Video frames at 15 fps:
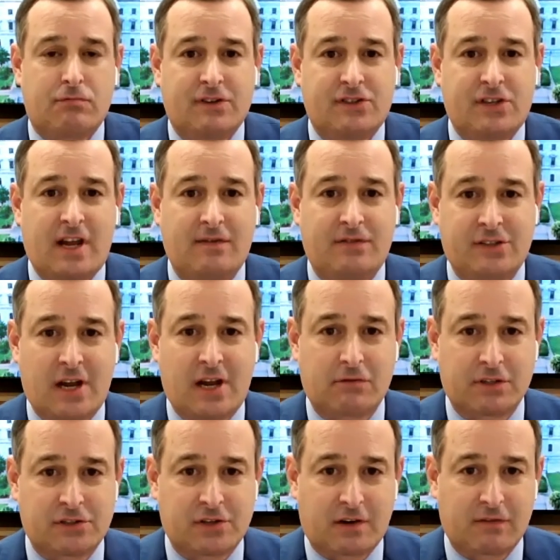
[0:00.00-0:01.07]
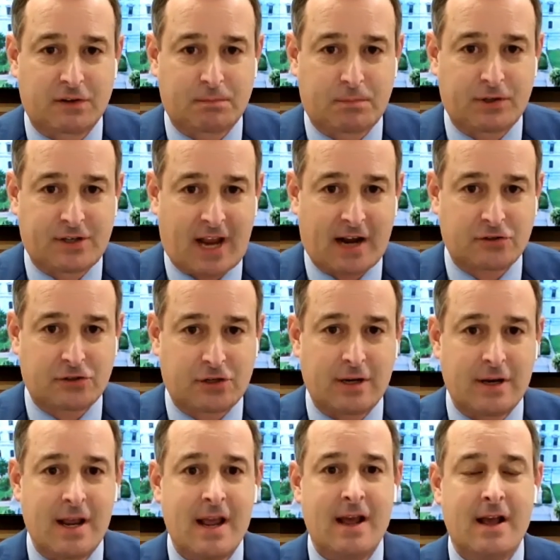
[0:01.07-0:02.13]
receive Secret Service
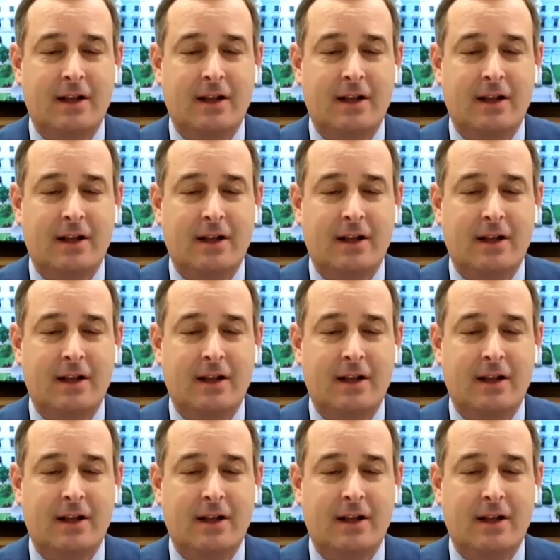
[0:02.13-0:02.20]
protection